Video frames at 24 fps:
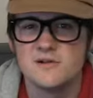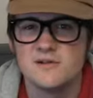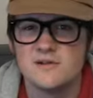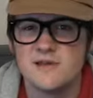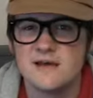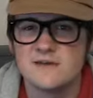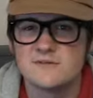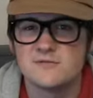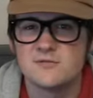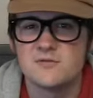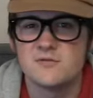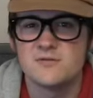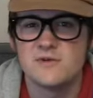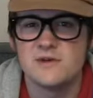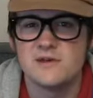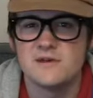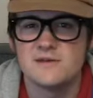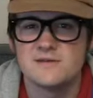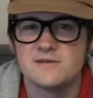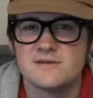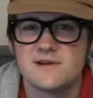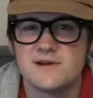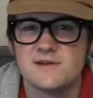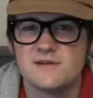That's when we
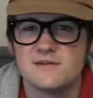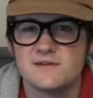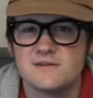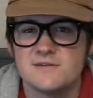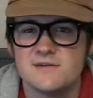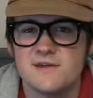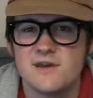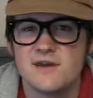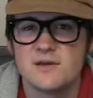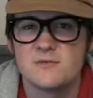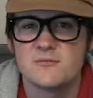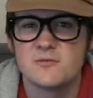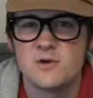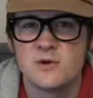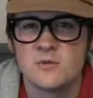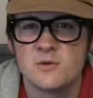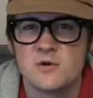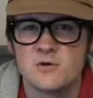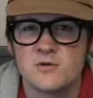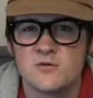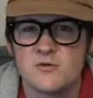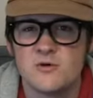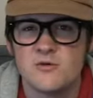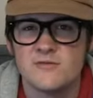decided to get
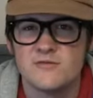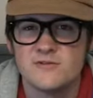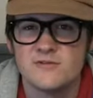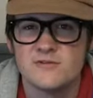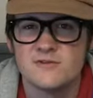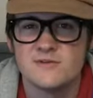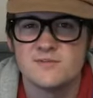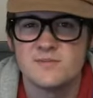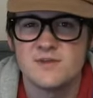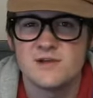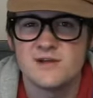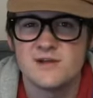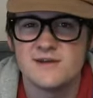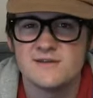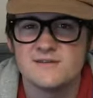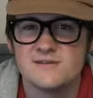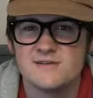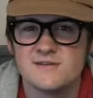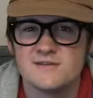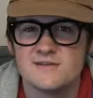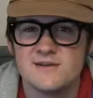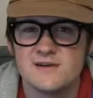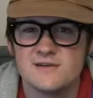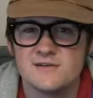Robert Crowfoot to play
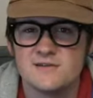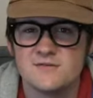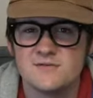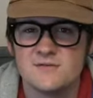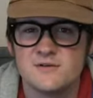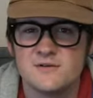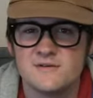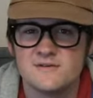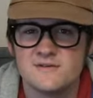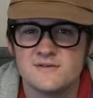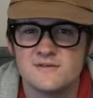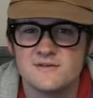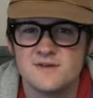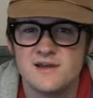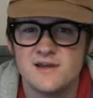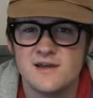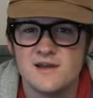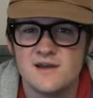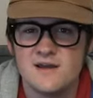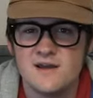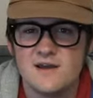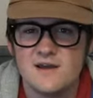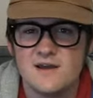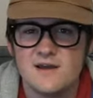as Detective Wilson,
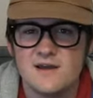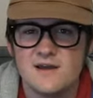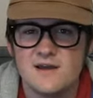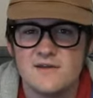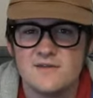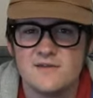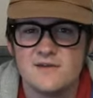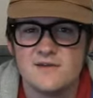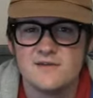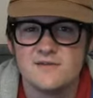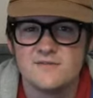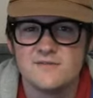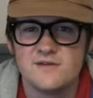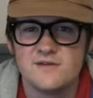and then